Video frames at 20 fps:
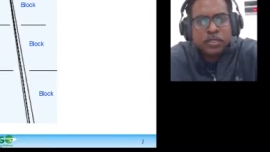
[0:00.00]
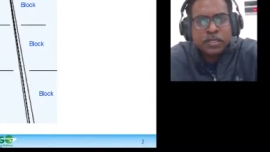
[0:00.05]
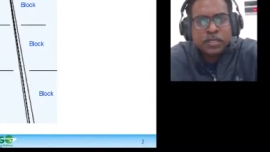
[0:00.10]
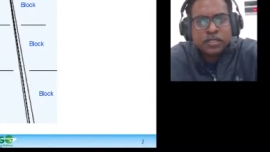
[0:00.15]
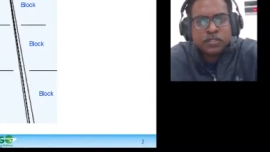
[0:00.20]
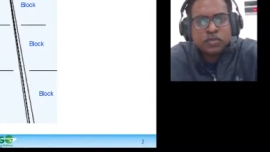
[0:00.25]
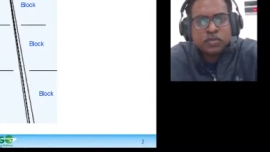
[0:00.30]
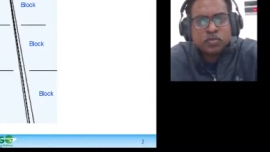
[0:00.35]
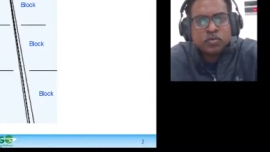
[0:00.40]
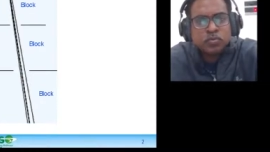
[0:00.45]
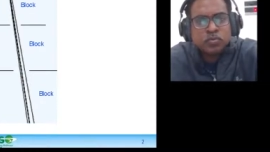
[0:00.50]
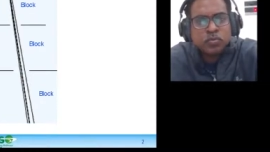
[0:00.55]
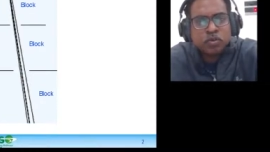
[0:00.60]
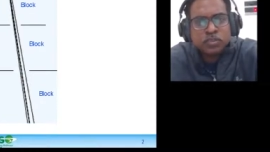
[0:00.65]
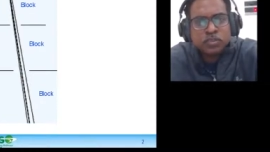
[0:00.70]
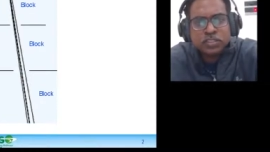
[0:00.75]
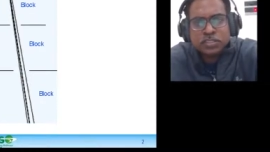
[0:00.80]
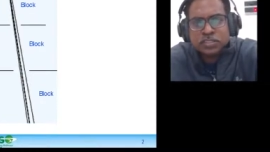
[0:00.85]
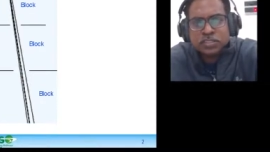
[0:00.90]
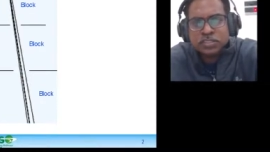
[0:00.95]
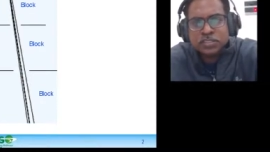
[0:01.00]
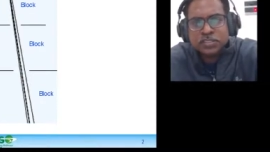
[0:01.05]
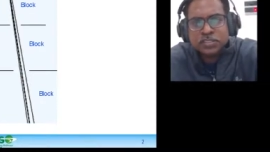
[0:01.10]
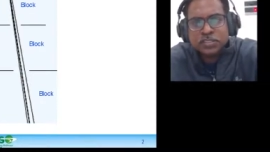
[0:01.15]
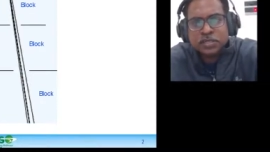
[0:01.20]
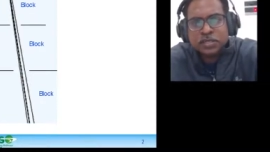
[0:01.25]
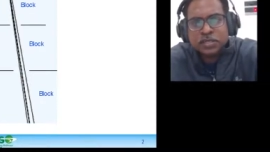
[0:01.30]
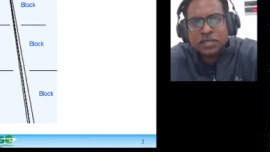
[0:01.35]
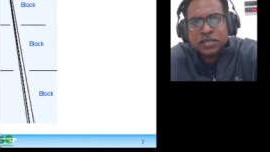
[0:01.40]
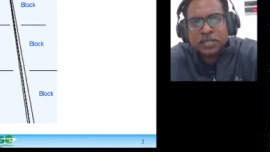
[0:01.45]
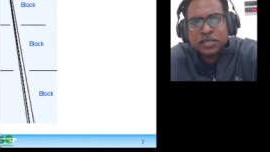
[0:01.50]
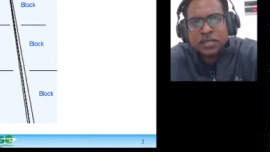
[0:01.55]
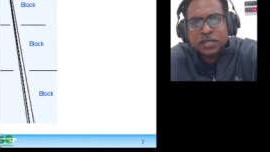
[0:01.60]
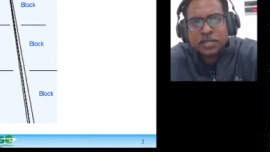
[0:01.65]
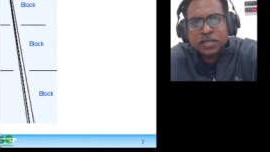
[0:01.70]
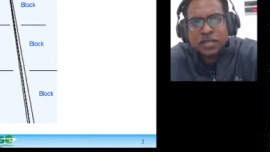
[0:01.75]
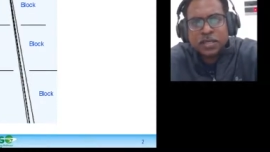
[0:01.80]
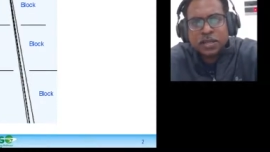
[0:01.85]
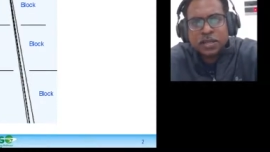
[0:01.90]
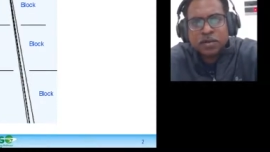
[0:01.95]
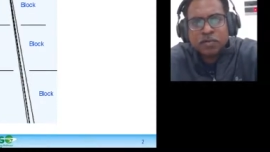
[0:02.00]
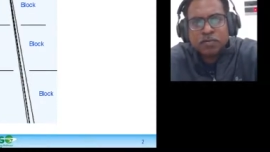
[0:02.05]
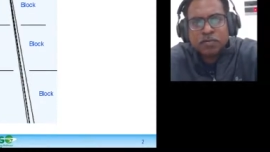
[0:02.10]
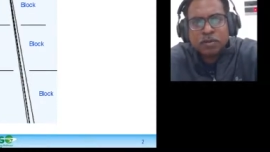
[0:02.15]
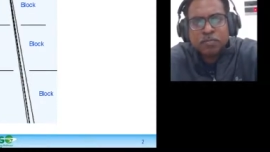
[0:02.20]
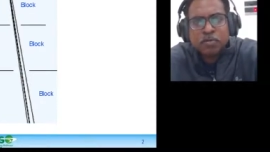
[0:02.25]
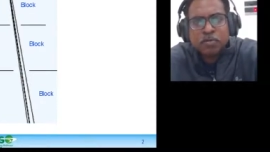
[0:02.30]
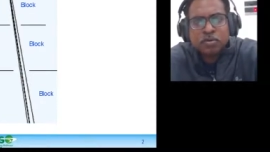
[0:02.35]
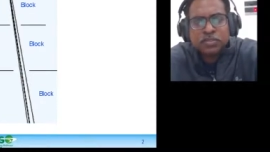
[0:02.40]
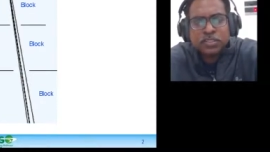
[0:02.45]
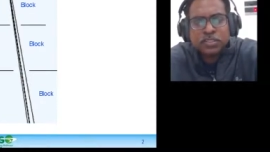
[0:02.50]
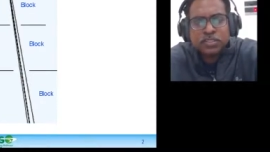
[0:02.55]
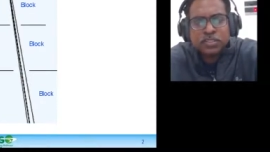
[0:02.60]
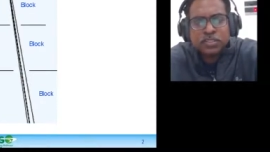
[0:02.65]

Next two block sections are clear, yellow one block